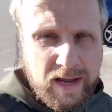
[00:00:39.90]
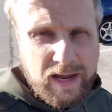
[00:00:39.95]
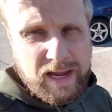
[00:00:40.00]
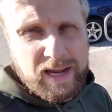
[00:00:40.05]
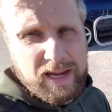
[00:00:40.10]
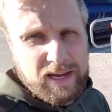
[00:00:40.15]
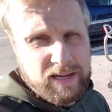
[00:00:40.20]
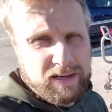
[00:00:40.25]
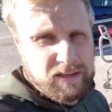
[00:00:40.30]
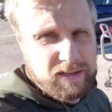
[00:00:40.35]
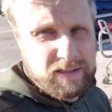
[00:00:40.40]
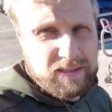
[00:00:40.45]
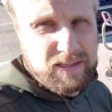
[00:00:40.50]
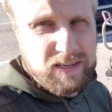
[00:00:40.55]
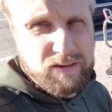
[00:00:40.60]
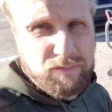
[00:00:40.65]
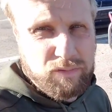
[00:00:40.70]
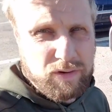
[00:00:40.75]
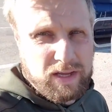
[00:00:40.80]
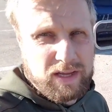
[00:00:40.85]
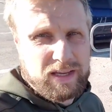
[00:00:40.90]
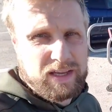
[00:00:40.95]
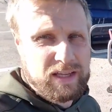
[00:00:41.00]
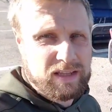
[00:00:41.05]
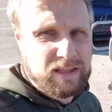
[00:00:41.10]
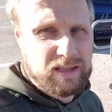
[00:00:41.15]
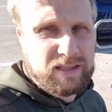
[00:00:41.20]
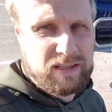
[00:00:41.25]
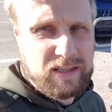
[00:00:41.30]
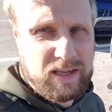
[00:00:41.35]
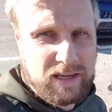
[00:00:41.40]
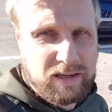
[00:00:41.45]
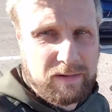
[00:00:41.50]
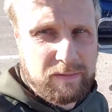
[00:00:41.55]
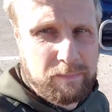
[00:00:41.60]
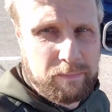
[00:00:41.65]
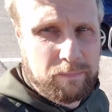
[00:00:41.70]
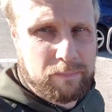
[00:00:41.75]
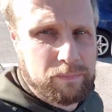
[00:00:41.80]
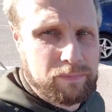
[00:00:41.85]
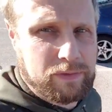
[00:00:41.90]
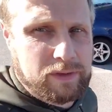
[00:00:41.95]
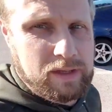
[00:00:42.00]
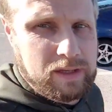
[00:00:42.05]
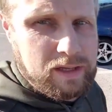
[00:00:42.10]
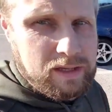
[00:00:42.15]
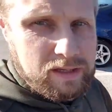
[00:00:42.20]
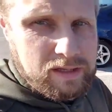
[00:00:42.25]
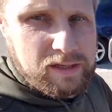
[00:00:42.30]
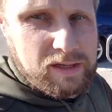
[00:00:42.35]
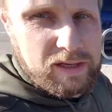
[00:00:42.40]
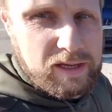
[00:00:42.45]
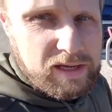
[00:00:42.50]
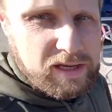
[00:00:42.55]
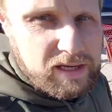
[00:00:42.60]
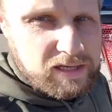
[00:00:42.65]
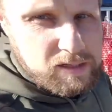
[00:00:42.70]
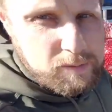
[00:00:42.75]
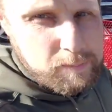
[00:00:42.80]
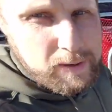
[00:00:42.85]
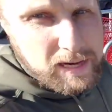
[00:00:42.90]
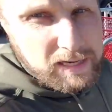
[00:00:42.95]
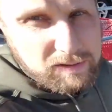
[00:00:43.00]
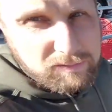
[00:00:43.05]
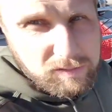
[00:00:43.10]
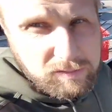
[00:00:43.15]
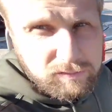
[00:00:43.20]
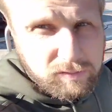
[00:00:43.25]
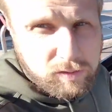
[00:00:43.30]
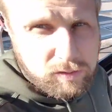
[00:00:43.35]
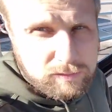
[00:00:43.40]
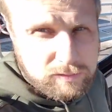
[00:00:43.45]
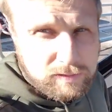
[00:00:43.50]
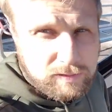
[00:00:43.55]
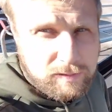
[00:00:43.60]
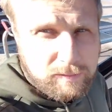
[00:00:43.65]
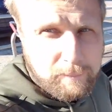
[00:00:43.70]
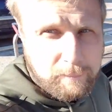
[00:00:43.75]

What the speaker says: and let's see if we can get this thing in the back of a Volt.